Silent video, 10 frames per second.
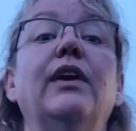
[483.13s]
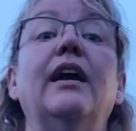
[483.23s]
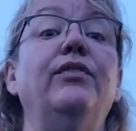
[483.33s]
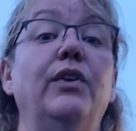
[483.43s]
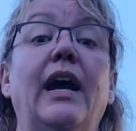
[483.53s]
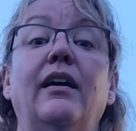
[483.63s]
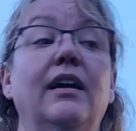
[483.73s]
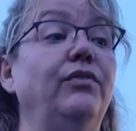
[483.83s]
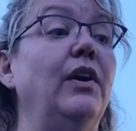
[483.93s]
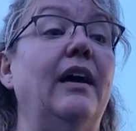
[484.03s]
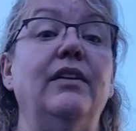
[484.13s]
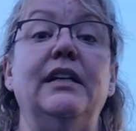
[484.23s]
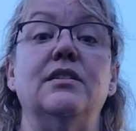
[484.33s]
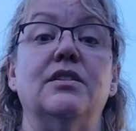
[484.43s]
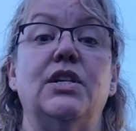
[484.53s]
If you have any
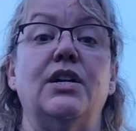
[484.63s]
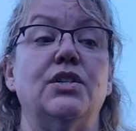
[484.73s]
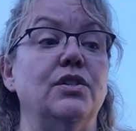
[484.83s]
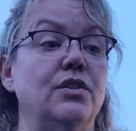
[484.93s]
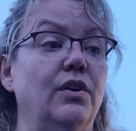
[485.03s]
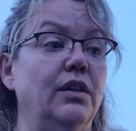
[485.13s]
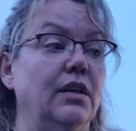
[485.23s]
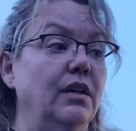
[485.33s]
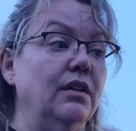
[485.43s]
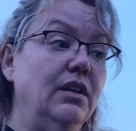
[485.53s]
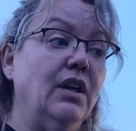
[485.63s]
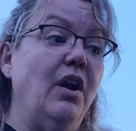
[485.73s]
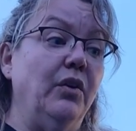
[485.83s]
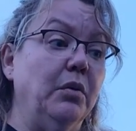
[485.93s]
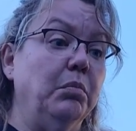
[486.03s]
suggestions on the
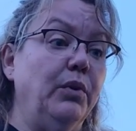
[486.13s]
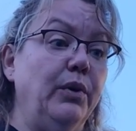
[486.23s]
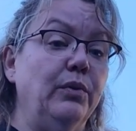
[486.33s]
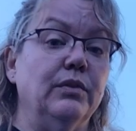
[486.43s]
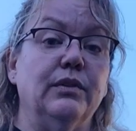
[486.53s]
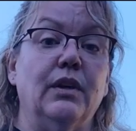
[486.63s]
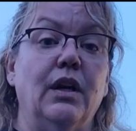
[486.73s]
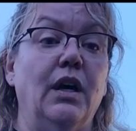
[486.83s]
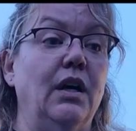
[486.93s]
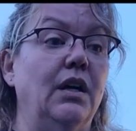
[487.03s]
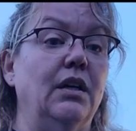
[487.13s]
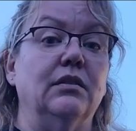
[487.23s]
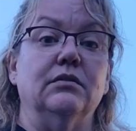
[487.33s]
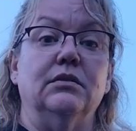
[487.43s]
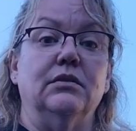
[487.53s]
color blue,
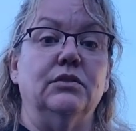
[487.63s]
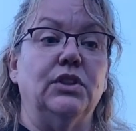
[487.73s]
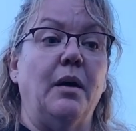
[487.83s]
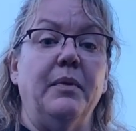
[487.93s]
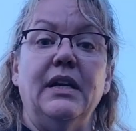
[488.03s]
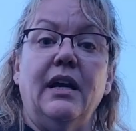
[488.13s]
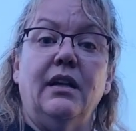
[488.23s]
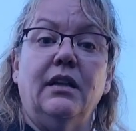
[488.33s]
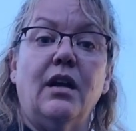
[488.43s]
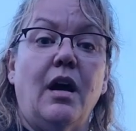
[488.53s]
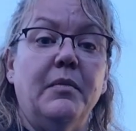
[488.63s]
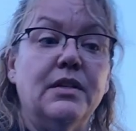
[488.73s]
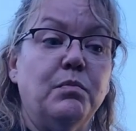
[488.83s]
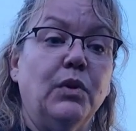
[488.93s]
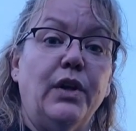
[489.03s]
drop it down in the comments
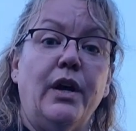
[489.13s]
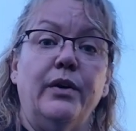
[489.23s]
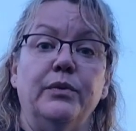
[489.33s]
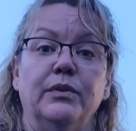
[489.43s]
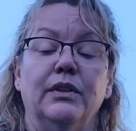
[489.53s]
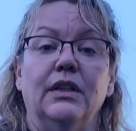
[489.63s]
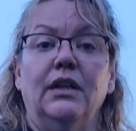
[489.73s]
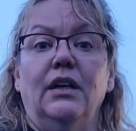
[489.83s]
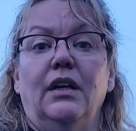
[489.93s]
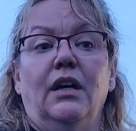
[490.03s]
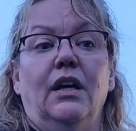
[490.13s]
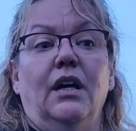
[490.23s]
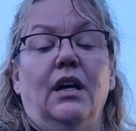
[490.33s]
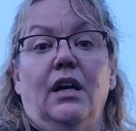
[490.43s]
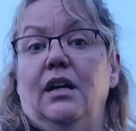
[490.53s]
below.
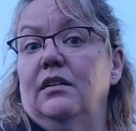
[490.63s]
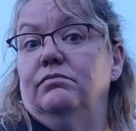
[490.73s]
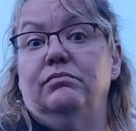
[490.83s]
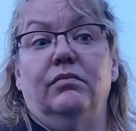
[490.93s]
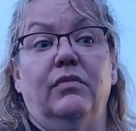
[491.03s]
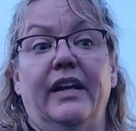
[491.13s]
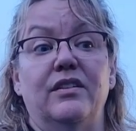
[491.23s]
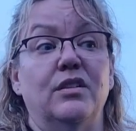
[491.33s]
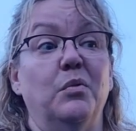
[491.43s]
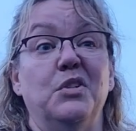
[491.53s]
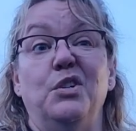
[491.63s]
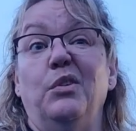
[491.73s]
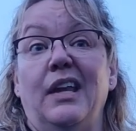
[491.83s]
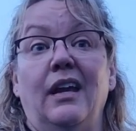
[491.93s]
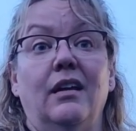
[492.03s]
Let us know what you
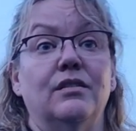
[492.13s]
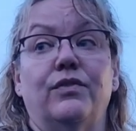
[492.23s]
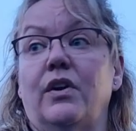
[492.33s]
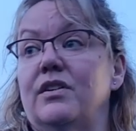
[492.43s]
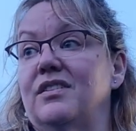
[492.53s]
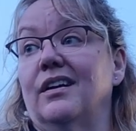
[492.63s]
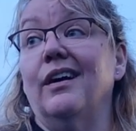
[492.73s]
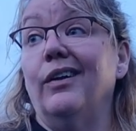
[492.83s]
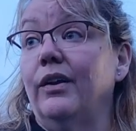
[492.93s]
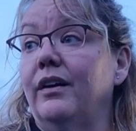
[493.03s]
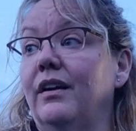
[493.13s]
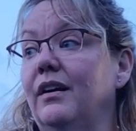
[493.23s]
think as far as the color.